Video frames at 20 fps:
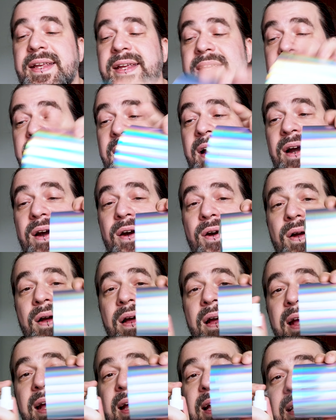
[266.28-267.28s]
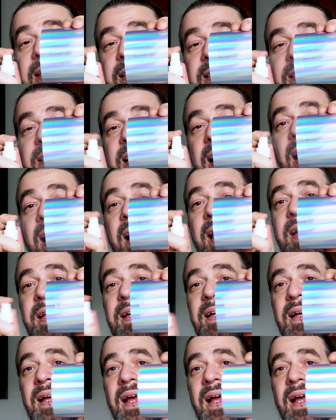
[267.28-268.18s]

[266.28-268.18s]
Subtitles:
here inside,